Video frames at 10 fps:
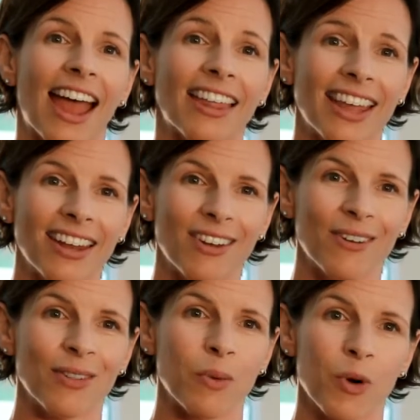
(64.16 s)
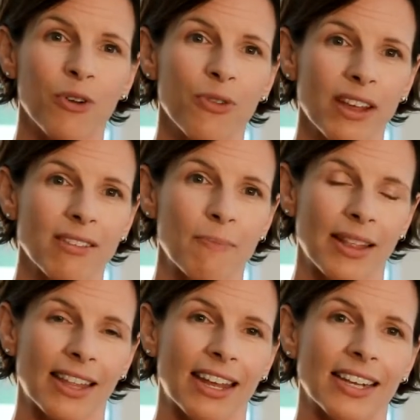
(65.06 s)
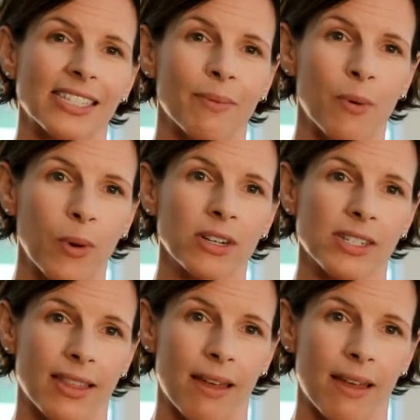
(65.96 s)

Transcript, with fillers: and they know that work flexibility is important to